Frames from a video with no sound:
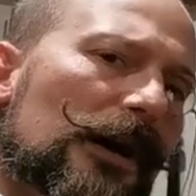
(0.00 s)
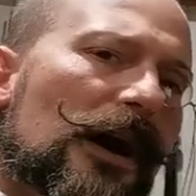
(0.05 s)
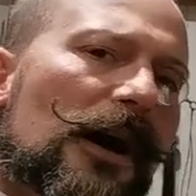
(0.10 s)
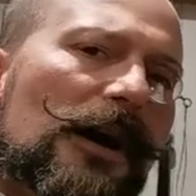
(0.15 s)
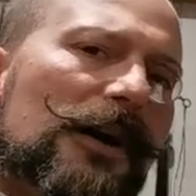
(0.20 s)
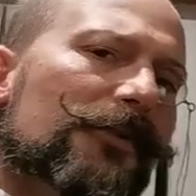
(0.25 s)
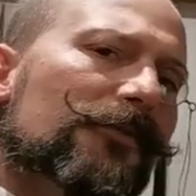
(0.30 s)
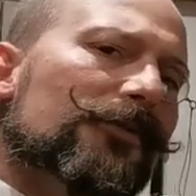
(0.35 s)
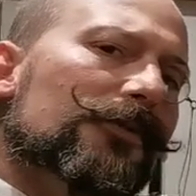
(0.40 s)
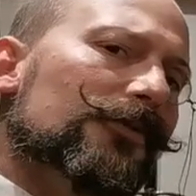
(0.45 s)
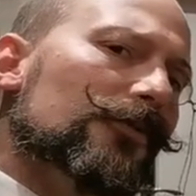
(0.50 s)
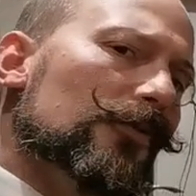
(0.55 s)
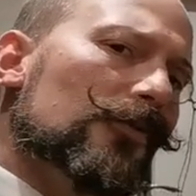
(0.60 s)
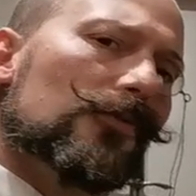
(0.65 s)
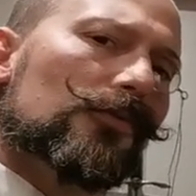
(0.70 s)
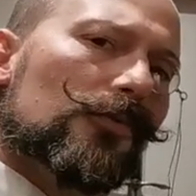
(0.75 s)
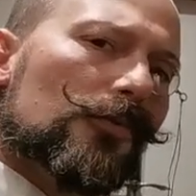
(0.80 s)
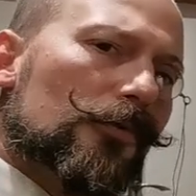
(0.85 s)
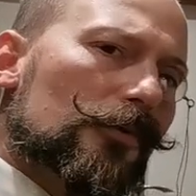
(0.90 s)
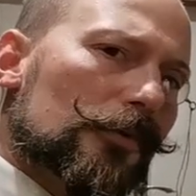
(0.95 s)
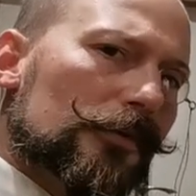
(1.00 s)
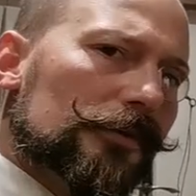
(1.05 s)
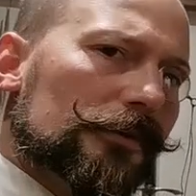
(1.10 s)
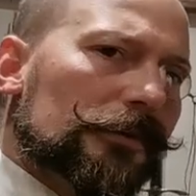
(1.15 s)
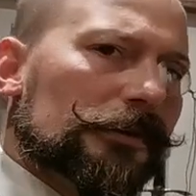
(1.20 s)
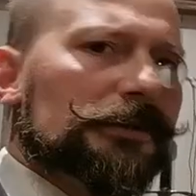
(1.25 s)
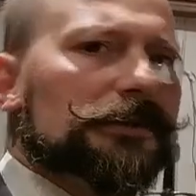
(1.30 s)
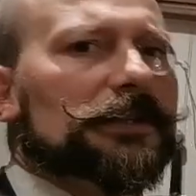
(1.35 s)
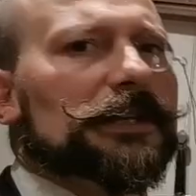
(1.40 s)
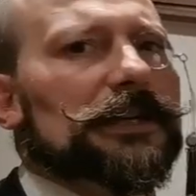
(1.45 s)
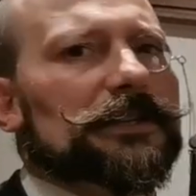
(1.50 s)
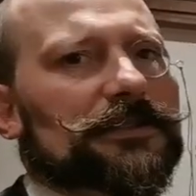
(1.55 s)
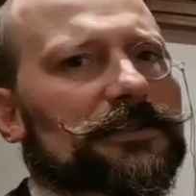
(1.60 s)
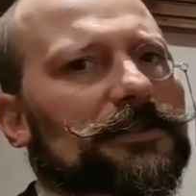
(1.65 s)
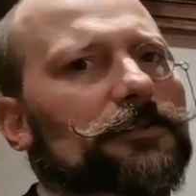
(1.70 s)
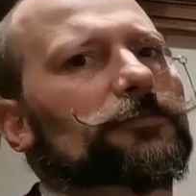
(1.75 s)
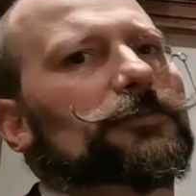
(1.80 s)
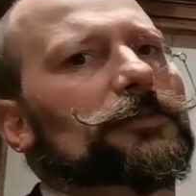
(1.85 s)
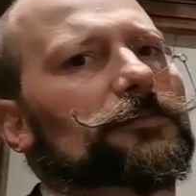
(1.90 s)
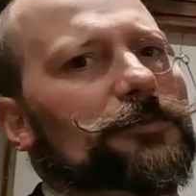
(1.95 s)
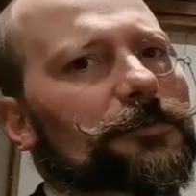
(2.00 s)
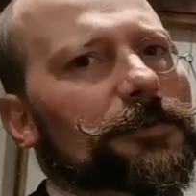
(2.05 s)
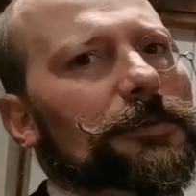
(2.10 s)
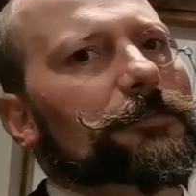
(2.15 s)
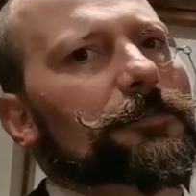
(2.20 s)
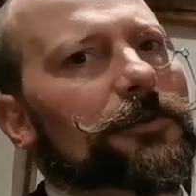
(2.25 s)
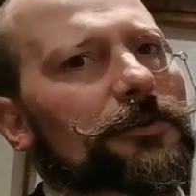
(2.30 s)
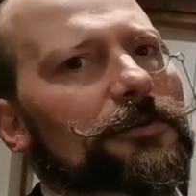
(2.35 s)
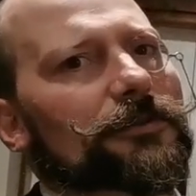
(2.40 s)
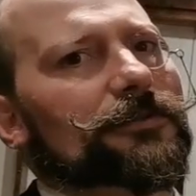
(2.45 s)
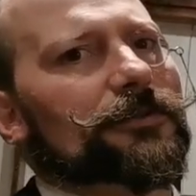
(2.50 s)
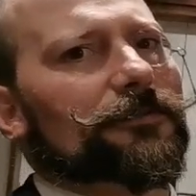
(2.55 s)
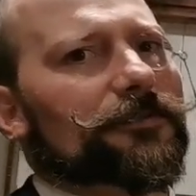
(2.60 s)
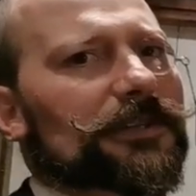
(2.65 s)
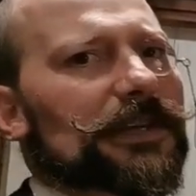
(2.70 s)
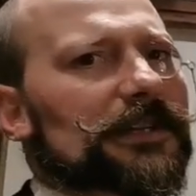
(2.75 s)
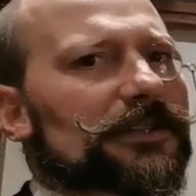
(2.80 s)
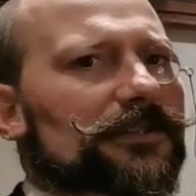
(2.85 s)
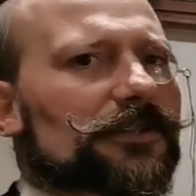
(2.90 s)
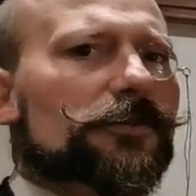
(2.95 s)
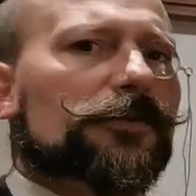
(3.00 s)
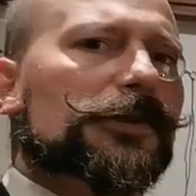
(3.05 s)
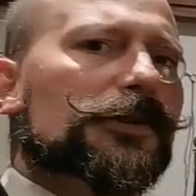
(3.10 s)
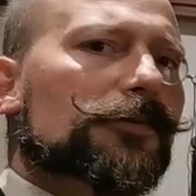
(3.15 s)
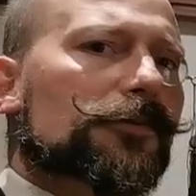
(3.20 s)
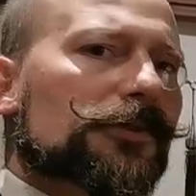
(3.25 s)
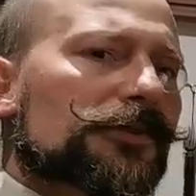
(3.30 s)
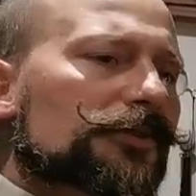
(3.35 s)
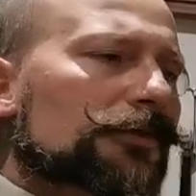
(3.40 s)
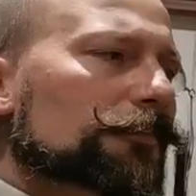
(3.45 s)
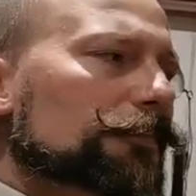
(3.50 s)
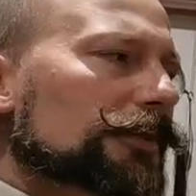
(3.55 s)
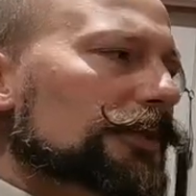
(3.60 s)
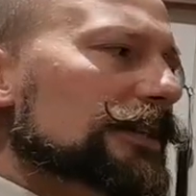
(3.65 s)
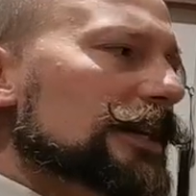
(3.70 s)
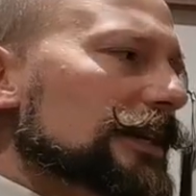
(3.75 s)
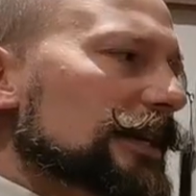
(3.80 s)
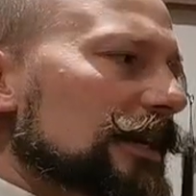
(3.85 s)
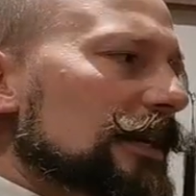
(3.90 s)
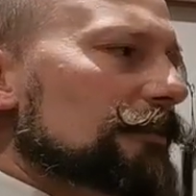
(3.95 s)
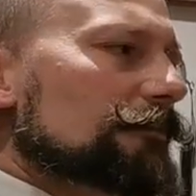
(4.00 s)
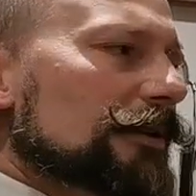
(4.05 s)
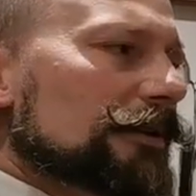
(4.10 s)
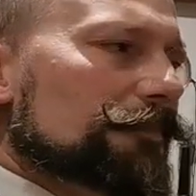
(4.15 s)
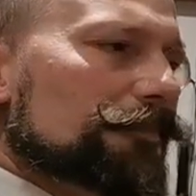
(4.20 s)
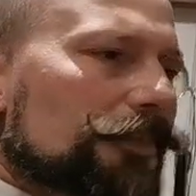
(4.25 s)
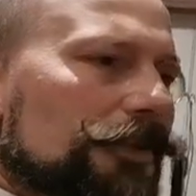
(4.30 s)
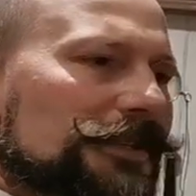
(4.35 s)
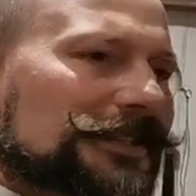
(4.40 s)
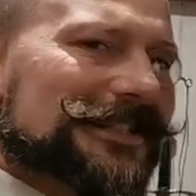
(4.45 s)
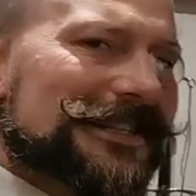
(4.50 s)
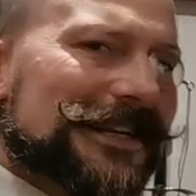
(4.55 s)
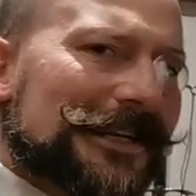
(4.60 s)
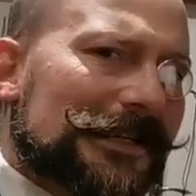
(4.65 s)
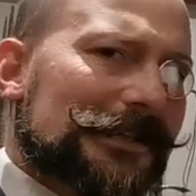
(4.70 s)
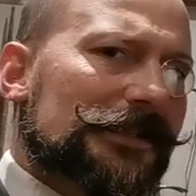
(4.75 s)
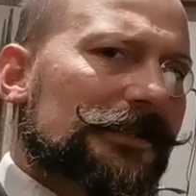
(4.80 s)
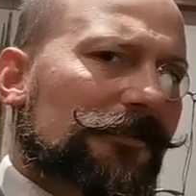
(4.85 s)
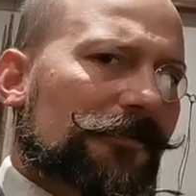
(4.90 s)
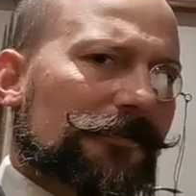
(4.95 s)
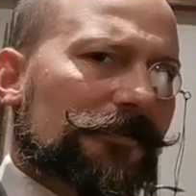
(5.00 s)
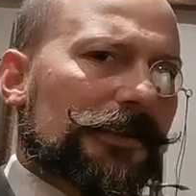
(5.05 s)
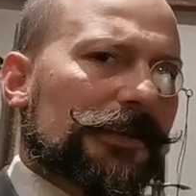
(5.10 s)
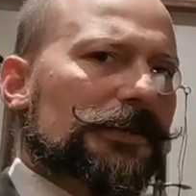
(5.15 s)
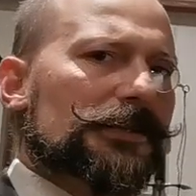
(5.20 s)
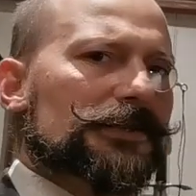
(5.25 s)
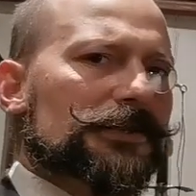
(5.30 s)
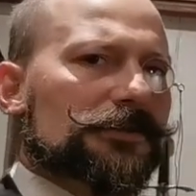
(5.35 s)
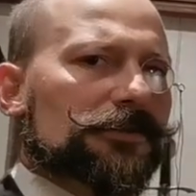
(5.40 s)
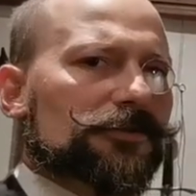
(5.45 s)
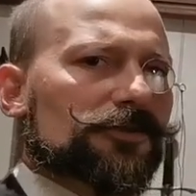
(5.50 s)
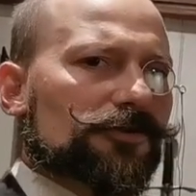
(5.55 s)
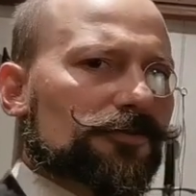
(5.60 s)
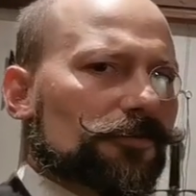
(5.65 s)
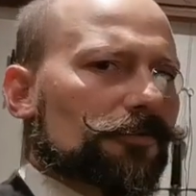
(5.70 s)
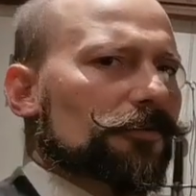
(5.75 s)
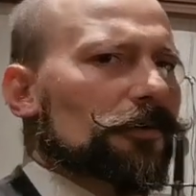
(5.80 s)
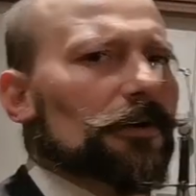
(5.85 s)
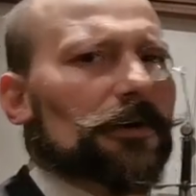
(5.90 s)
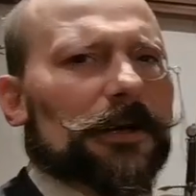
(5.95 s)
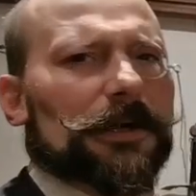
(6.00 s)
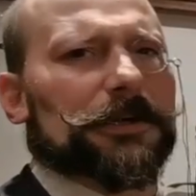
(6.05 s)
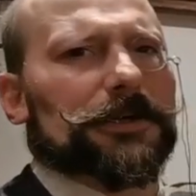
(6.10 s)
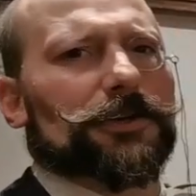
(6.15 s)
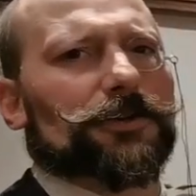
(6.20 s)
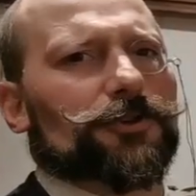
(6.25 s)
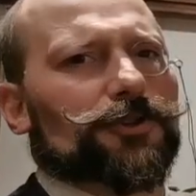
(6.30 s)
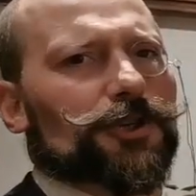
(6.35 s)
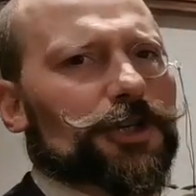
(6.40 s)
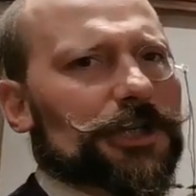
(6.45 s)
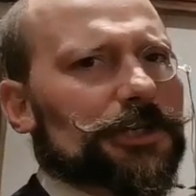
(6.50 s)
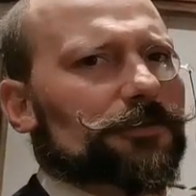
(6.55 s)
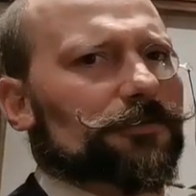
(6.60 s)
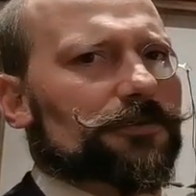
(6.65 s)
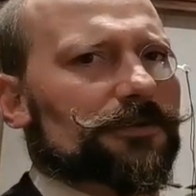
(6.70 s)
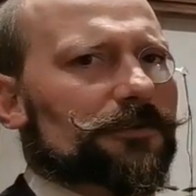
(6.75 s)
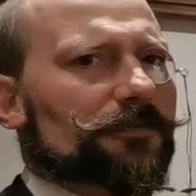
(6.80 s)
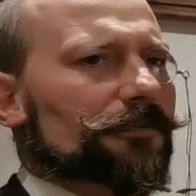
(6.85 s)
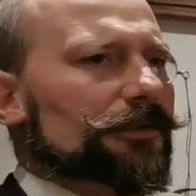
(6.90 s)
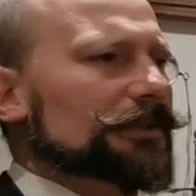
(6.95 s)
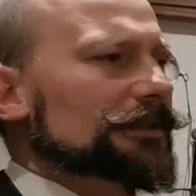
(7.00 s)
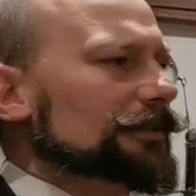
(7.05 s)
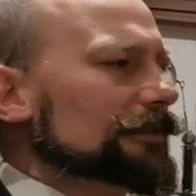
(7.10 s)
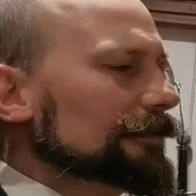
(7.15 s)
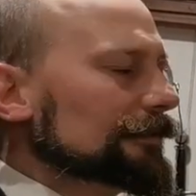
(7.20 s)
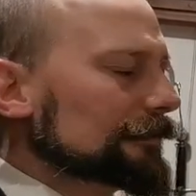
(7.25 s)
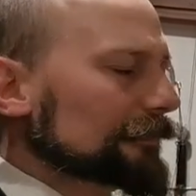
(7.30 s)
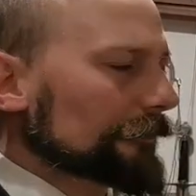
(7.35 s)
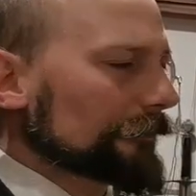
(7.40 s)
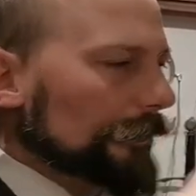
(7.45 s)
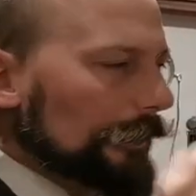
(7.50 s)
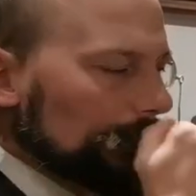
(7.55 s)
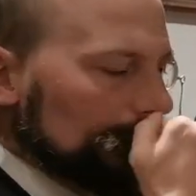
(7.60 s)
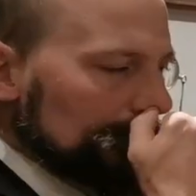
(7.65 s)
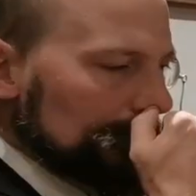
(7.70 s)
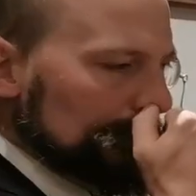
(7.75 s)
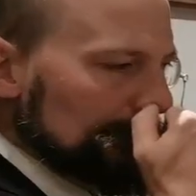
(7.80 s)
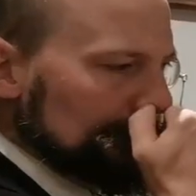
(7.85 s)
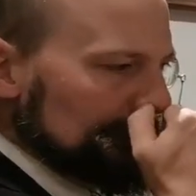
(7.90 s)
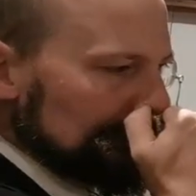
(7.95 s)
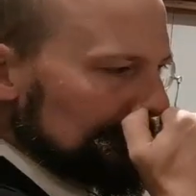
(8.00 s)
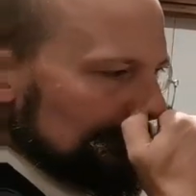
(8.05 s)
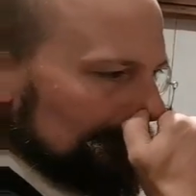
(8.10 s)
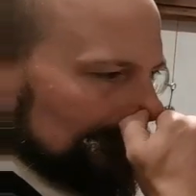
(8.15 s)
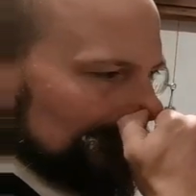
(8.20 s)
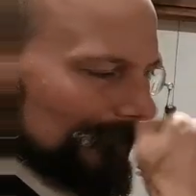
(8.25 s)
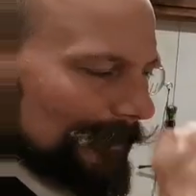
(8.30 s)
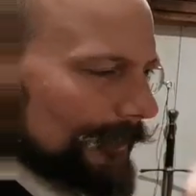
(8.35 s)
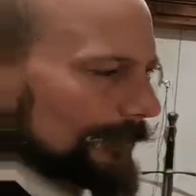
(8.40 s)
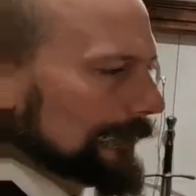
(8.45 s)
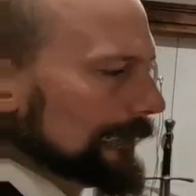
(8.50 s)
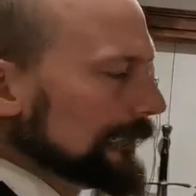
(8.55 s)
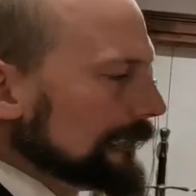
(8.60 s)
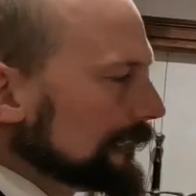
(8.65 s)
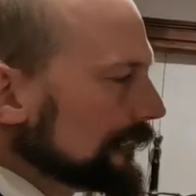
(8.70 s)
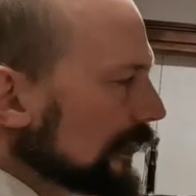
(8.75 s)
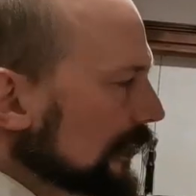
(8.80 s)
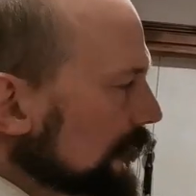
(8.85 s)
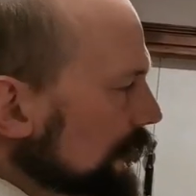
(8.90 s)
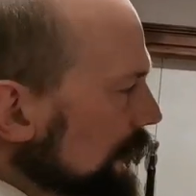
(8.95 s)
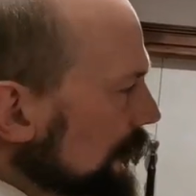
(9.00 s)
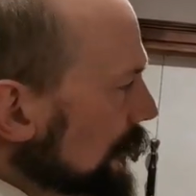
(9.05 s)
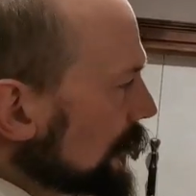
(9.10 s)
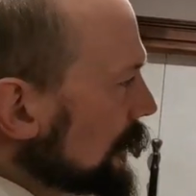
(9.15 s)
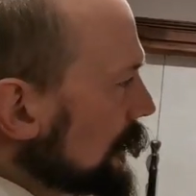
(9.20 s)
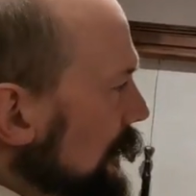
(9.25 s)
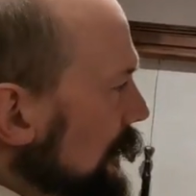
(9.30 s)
iron ore can sometimes be part of gesso in order to particularly make protective things stronger, like shields, for instance. Now,